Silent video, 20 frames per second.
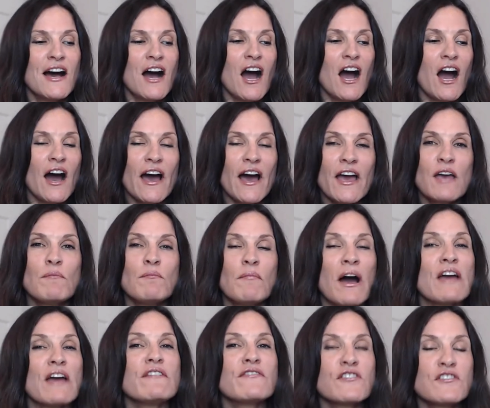
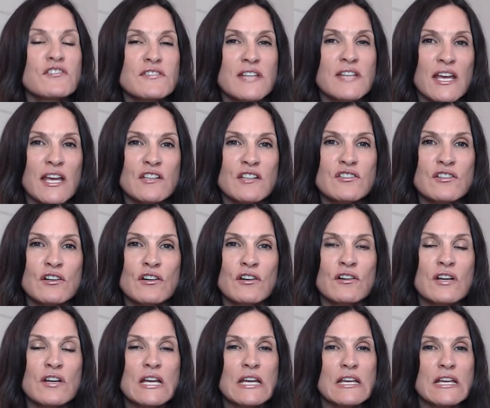My first
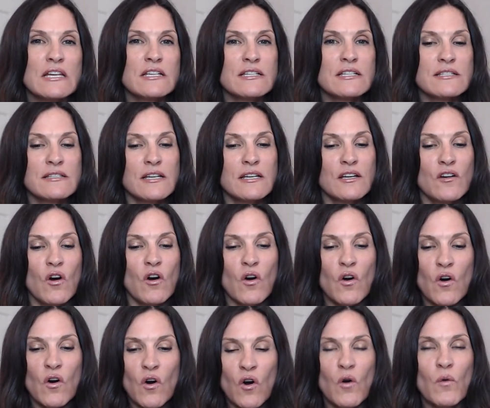answer is
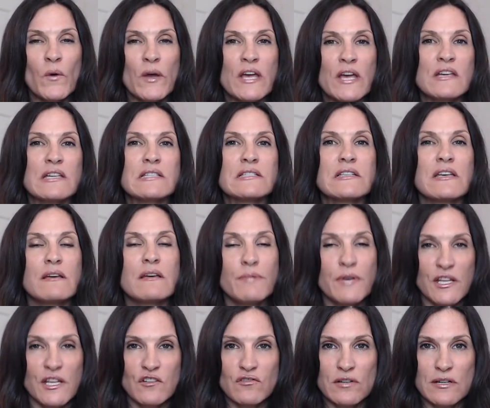always
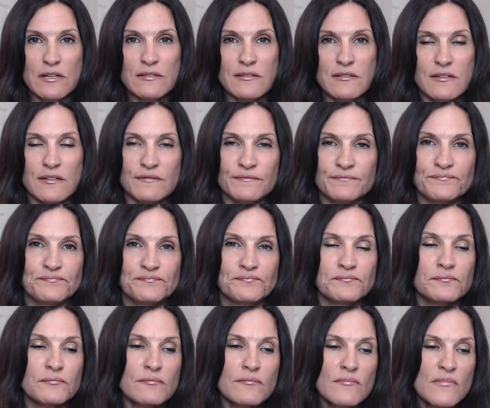Pinterest.
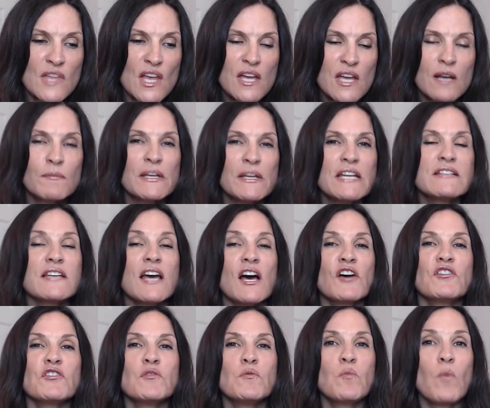And I'm going to
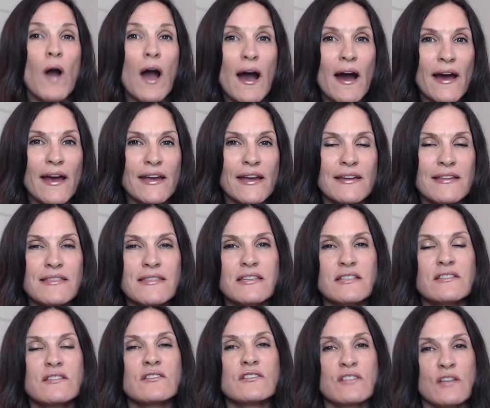tell you why
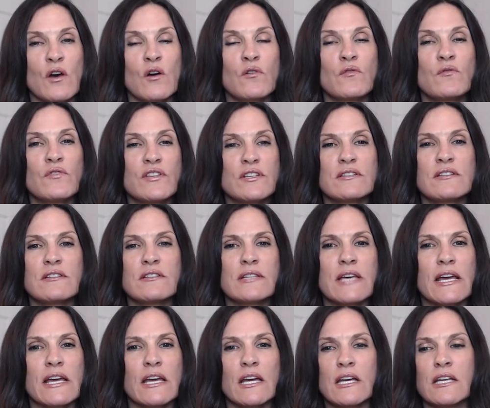this is
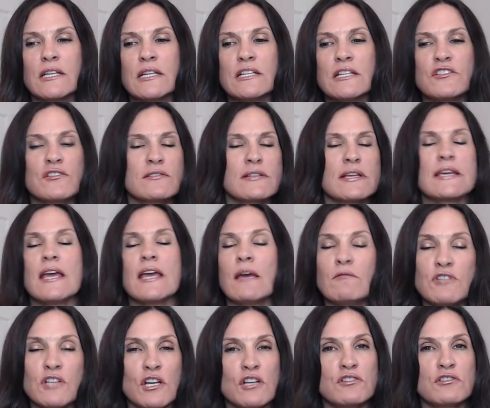just a game
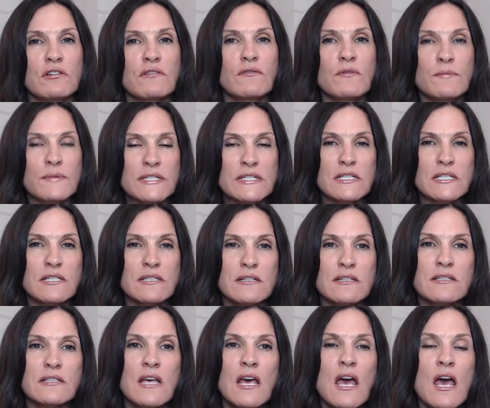changer for
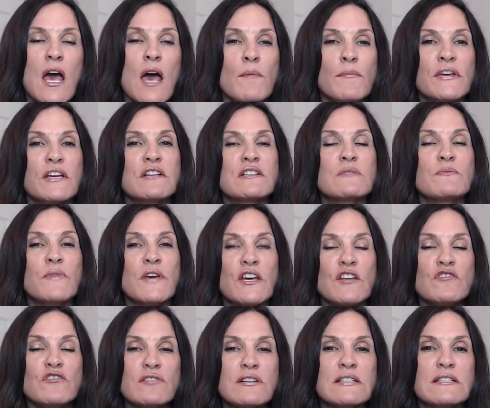businesses. Because
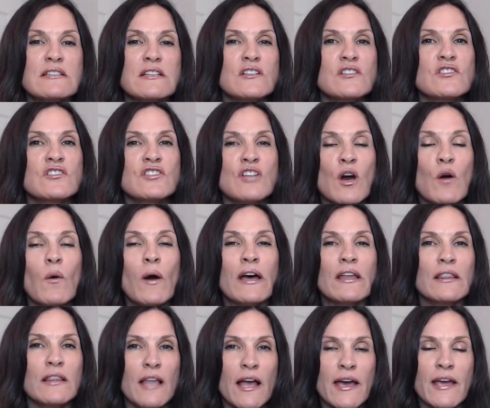Pinterest is so
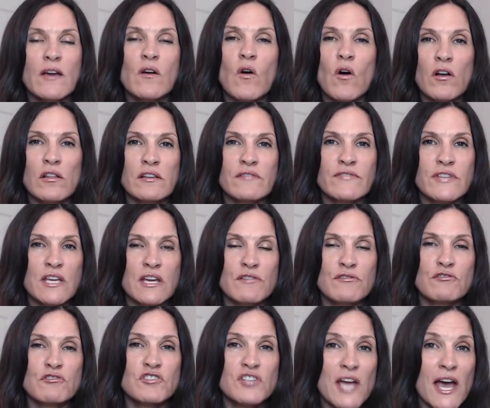unlike all of the
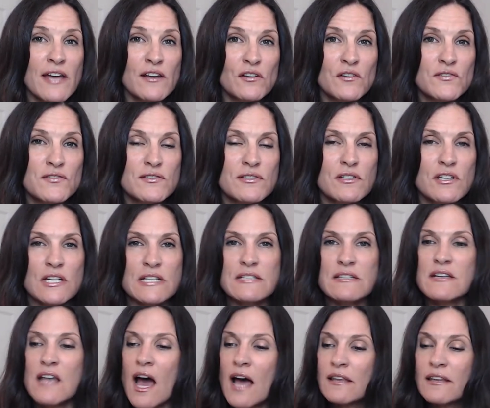other channels. It's
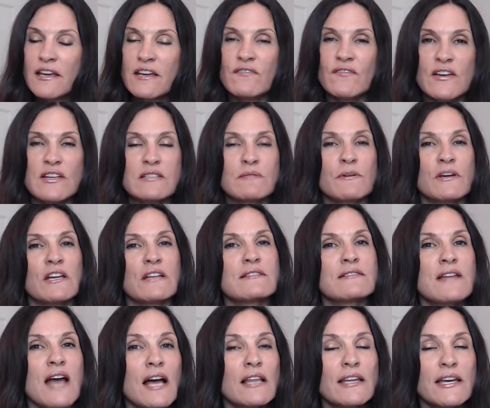not like Facebook. It's
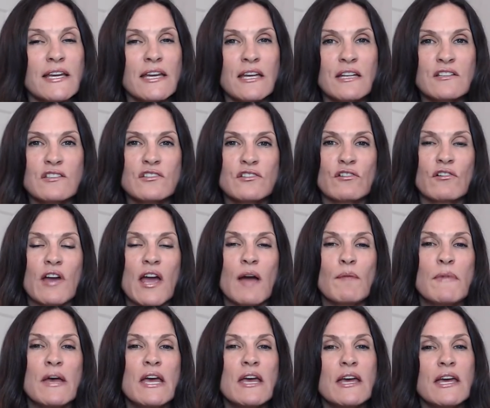not like Instagram.
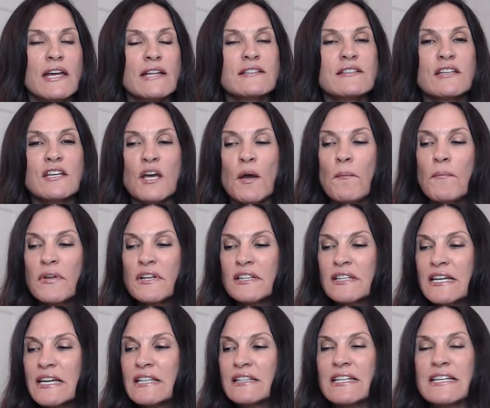It's
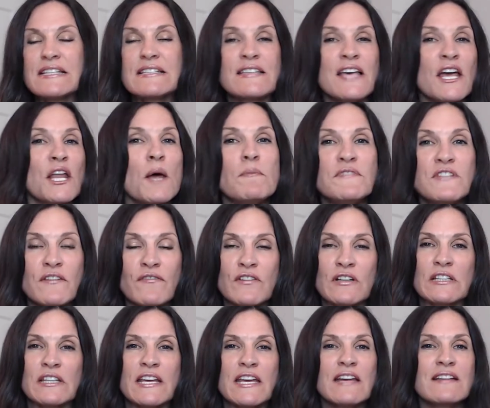completely set up
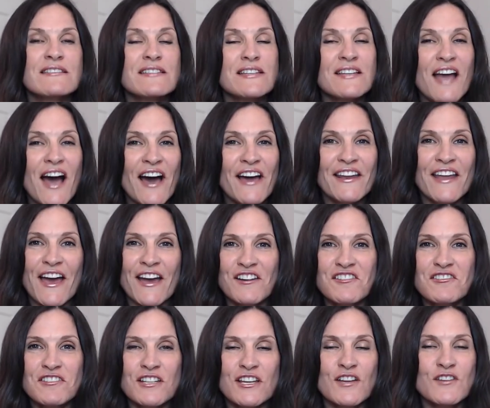differently. It's not
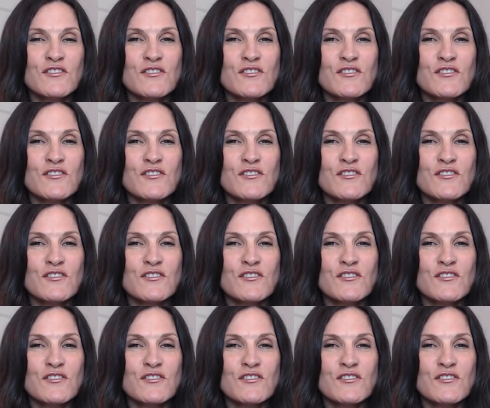actually a